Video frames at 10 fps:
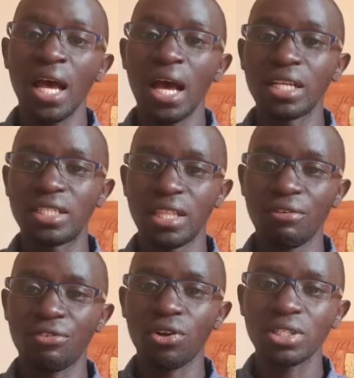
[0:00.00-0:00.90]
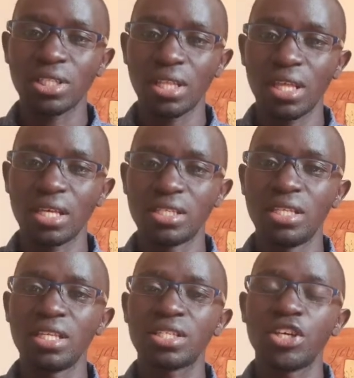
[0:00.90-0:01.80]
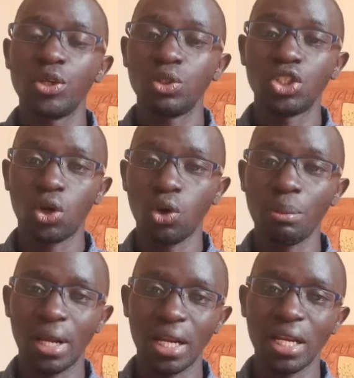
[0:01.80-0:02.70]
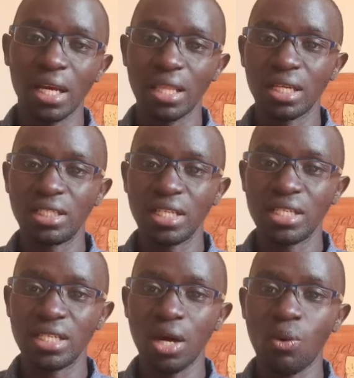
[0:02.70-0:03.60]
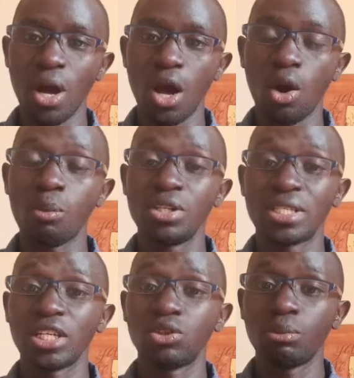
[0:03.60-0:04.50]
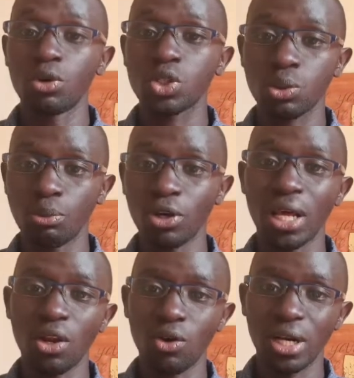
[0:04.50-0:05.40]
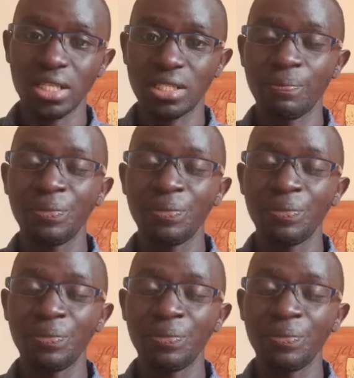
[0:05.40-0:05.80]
At the front, there's this huge chrome grille that is now a common sight on most modern Hondas.